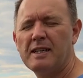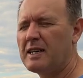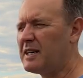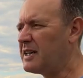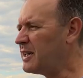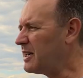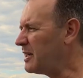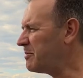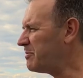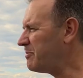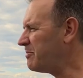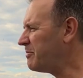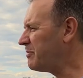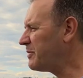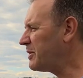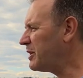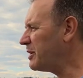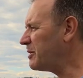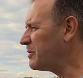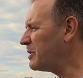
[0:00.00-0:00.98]

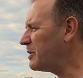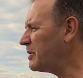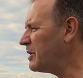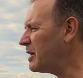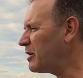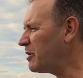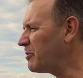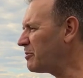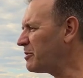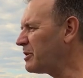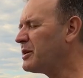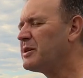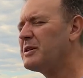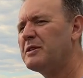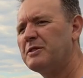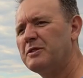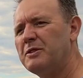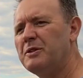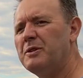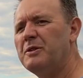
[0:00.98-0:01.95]
that will help
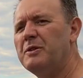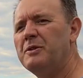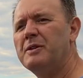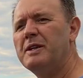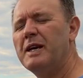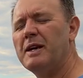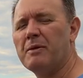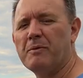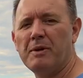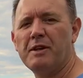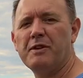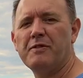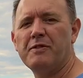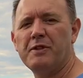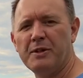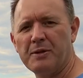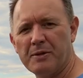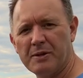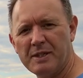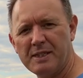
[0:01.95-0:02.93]
to get rid of
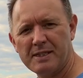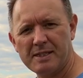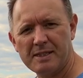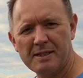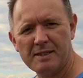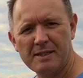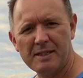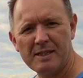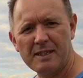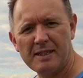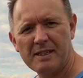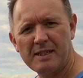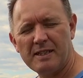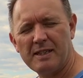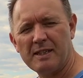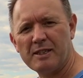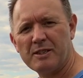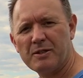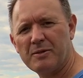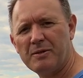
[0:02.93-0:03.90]
the noise
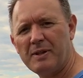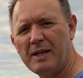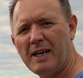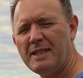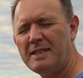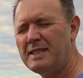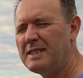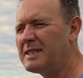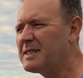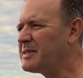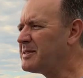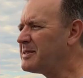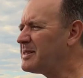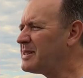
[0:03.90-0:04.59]
that's created.